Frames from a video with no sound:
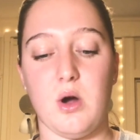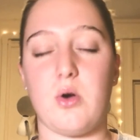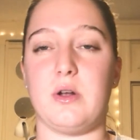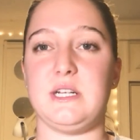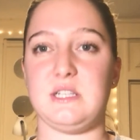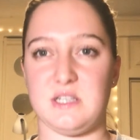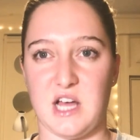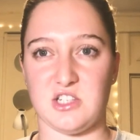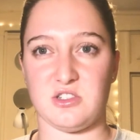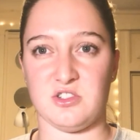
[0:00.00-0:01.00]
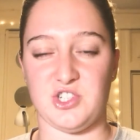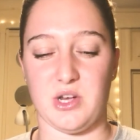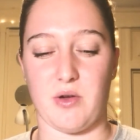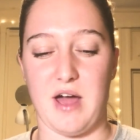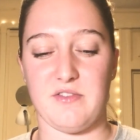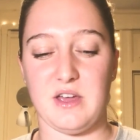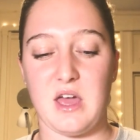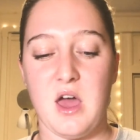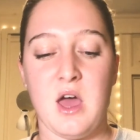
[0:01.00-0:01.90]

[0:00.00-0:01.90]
according to National Geographic,